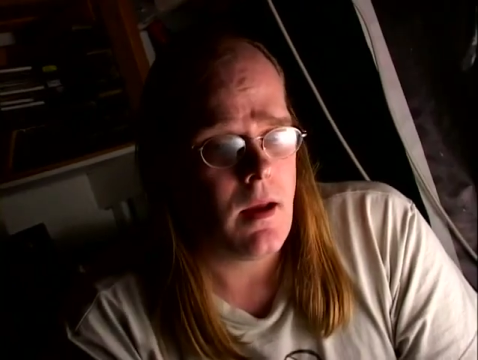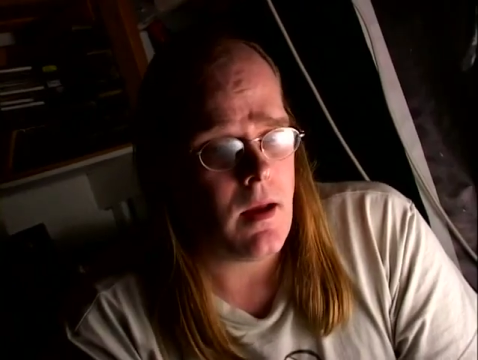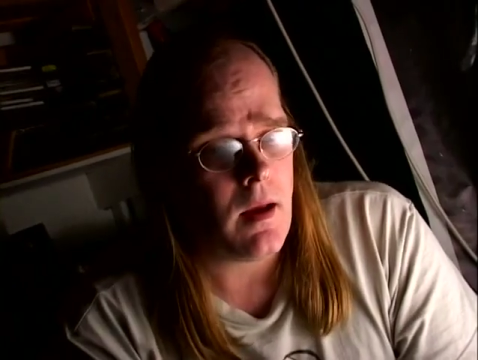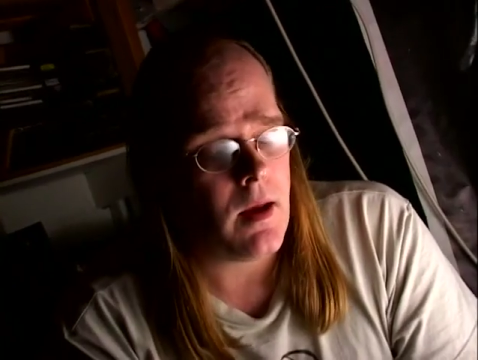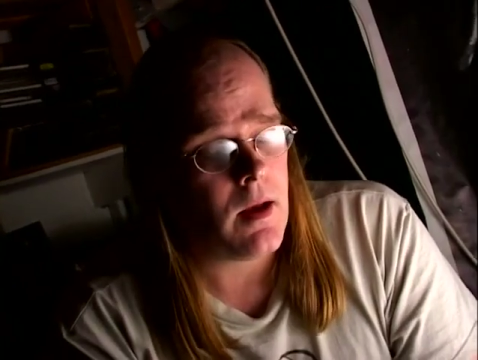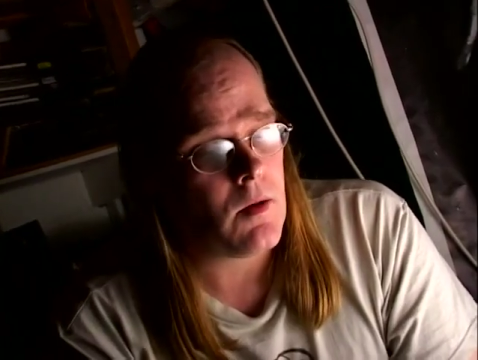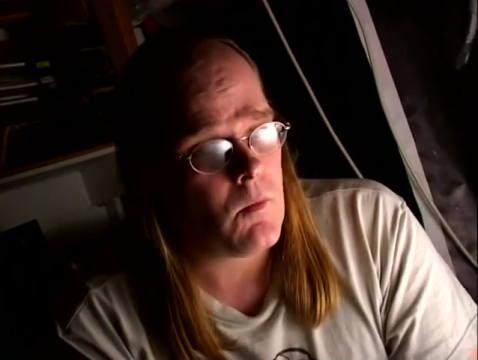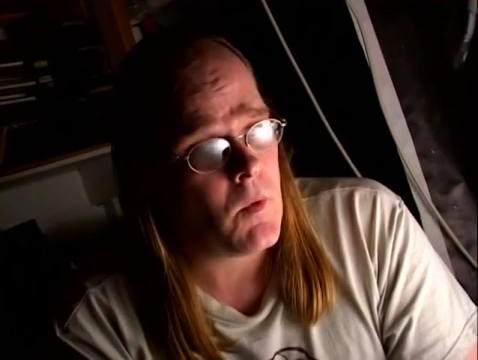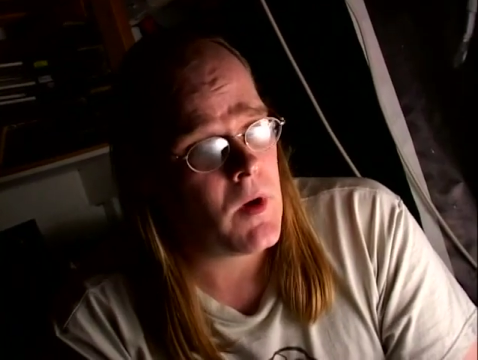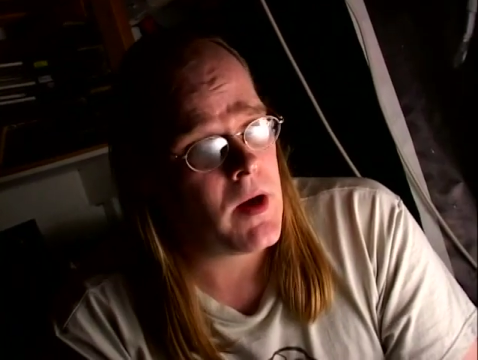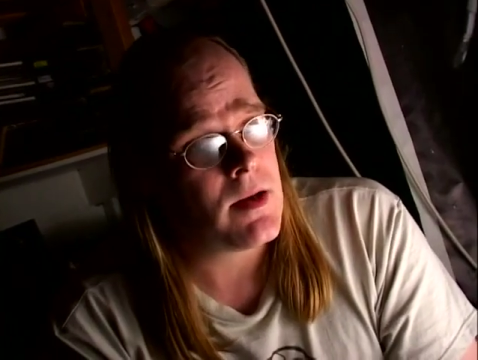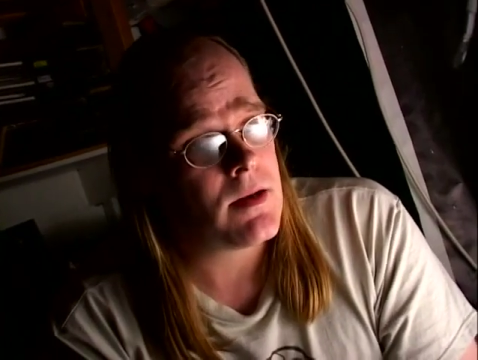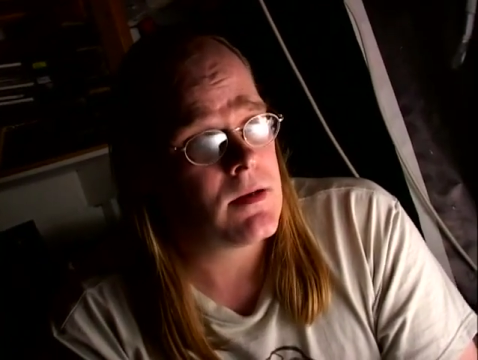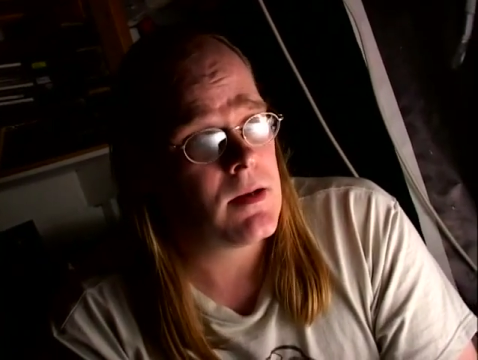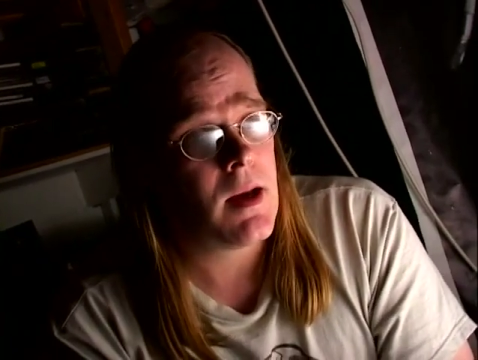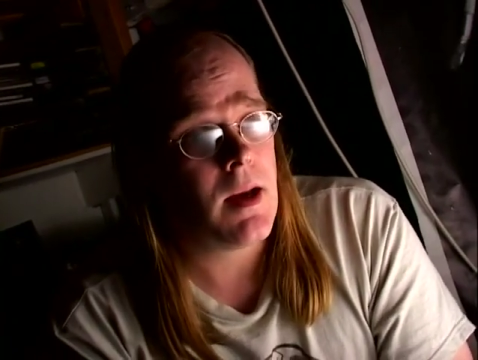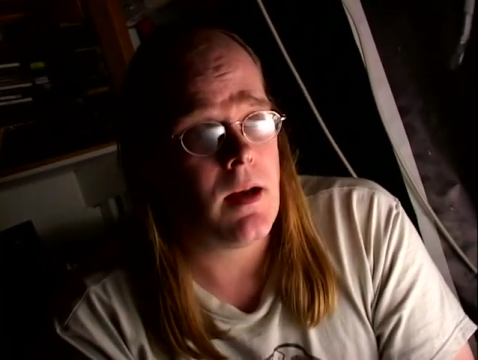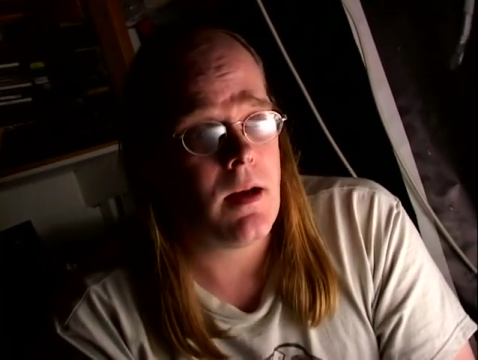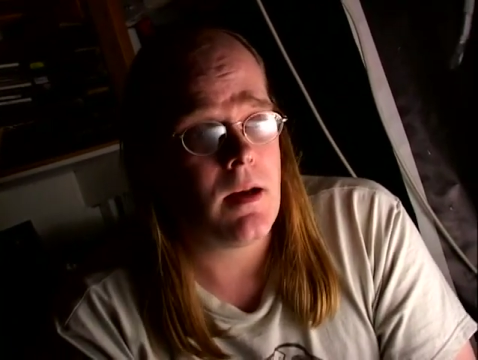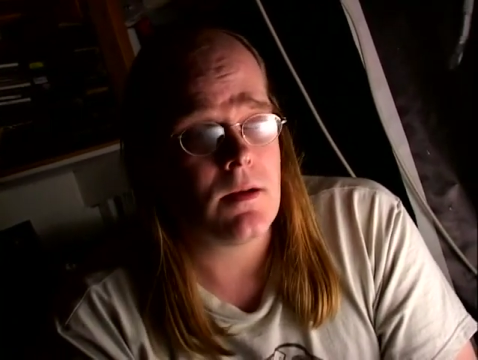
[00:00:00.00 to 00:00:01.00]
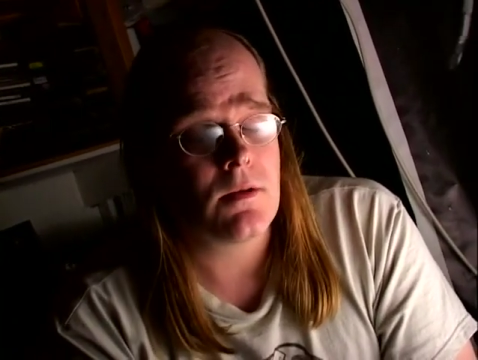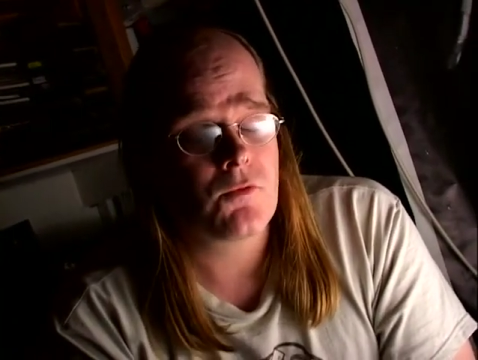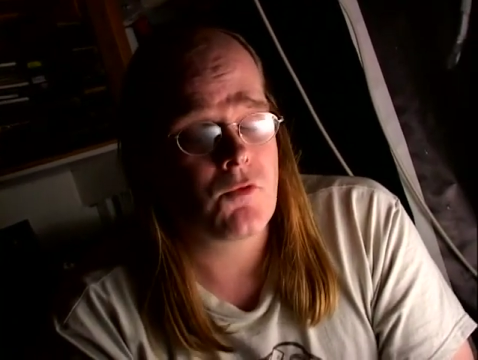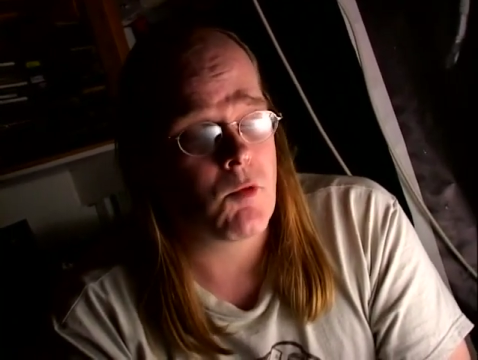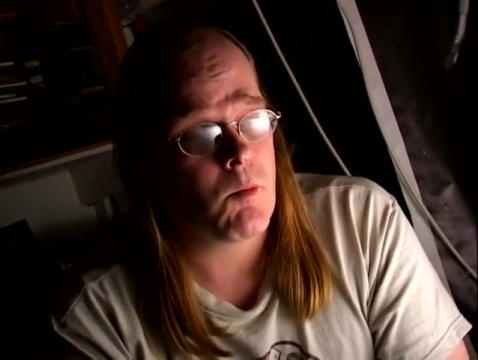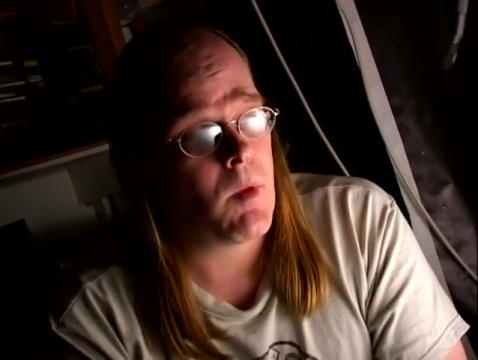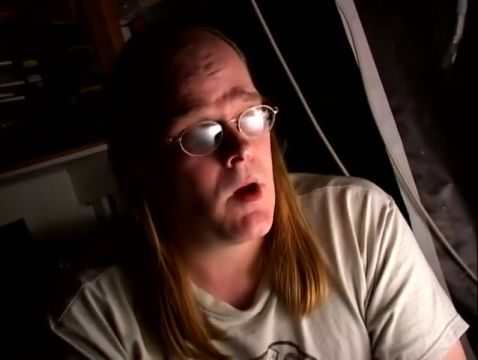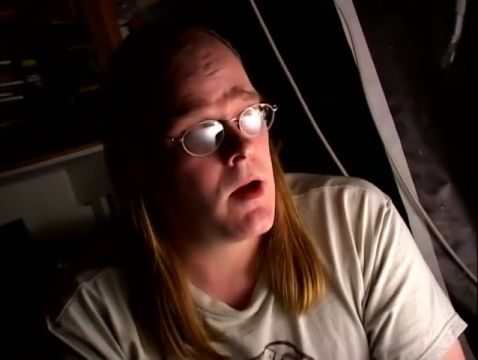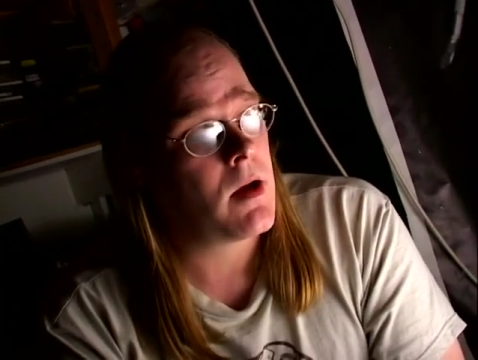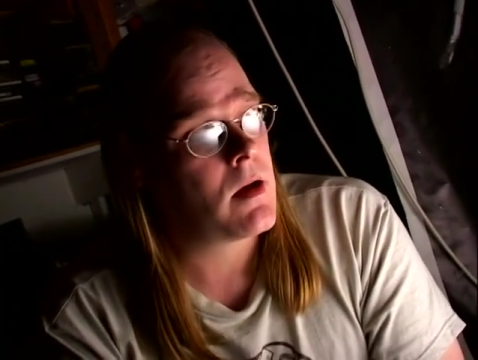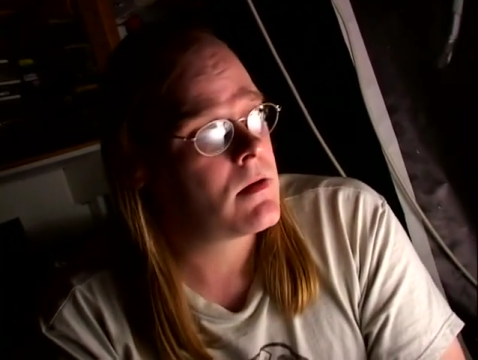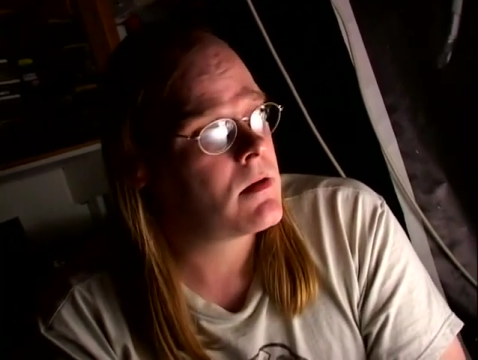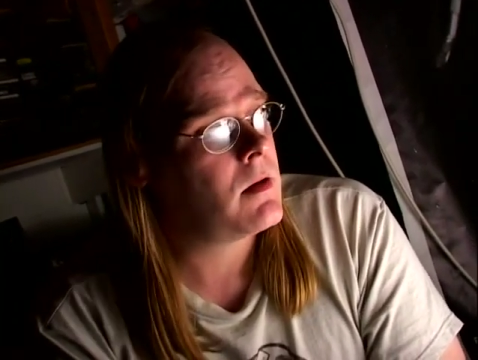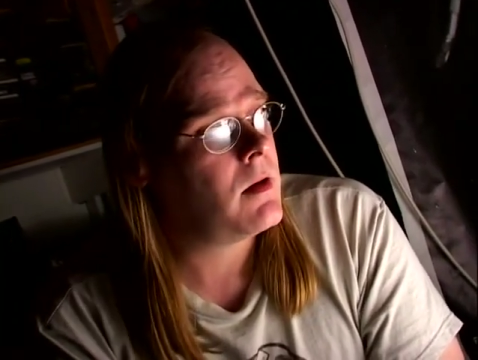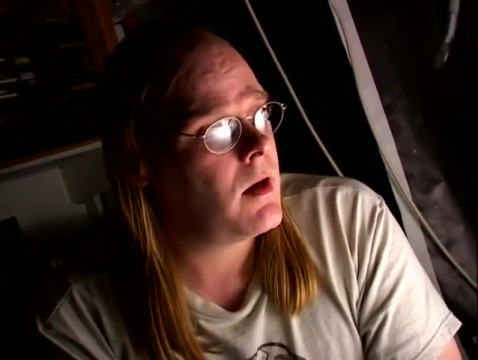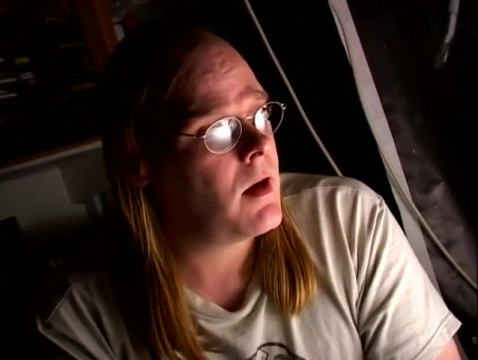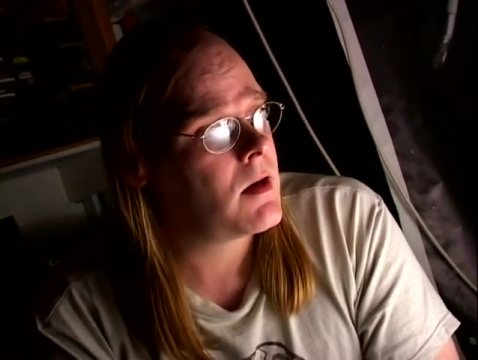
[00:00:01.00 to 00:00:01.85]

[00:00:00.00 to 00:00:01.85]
And Wayne State is tremendously